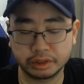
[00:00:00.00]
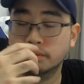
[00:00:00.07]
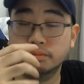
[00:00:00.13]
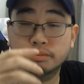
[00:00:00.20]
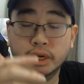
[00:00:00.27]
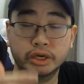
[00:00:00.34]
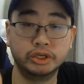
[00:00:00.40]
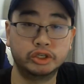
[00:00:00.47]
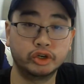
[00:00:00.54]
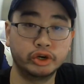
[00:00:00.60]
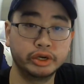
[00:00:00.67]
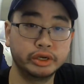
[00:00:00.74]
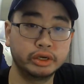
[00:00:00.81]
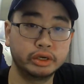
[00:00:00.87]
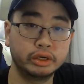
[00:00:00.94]
But
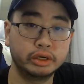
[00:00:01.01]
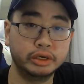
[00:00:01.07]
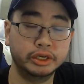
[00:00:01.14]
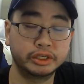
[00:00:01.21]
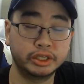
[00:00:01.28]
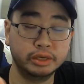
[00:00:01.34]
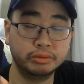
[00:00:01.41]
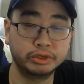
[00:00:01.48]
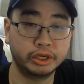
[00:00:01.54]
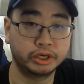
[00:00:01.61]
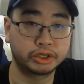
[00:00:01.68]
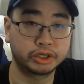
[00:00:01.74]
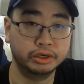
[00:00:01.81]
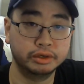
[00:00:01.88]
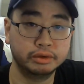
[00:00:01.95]
during the same
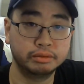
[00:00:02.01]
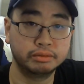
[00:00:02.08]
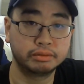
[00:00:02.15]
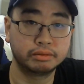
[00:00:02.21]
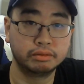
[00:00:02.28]
session,